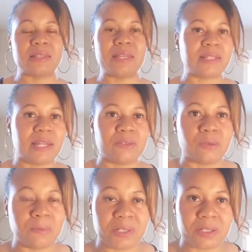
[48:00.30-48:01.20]
and they can't
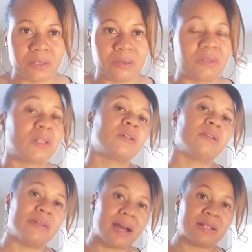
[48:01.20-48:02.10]
do what we can do.
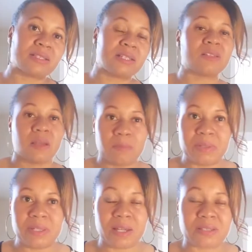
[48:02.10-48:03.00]
Nonsense,
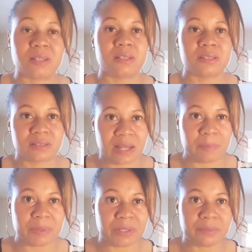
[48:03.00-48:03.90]
BS,
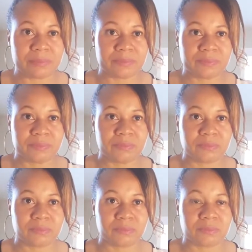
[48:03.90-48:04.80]
stop it.
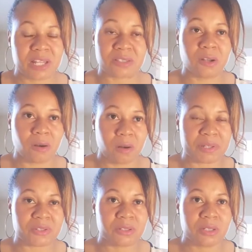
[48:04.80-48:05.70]
It's
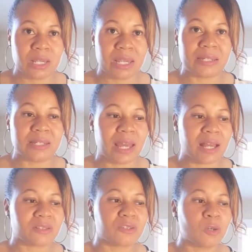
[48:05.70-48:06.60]
garbage. And it
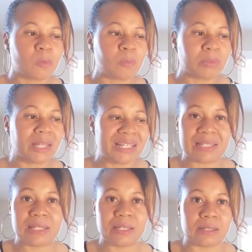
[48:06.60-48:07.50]
has no
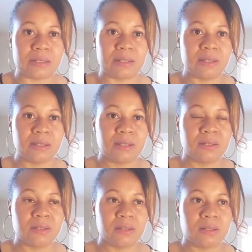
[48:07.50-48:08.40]
place in
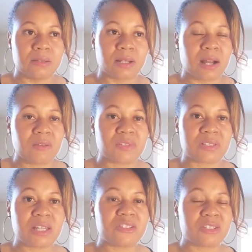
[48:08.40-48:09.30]
the
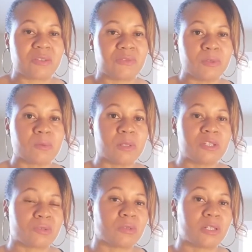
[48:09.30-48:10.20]
conversation if you
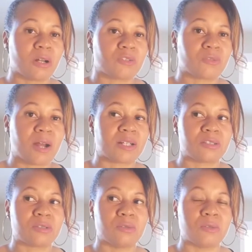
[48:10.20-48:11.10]
really truly are trying
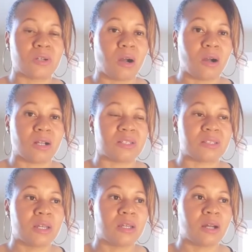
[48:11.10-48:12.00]
to
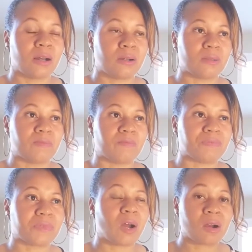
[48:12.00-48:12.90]
cause
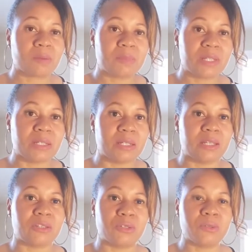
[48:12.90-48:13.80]
um, harmony
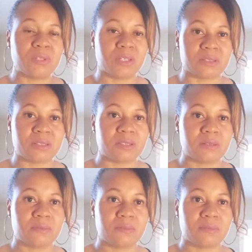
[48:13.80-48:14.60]
and unions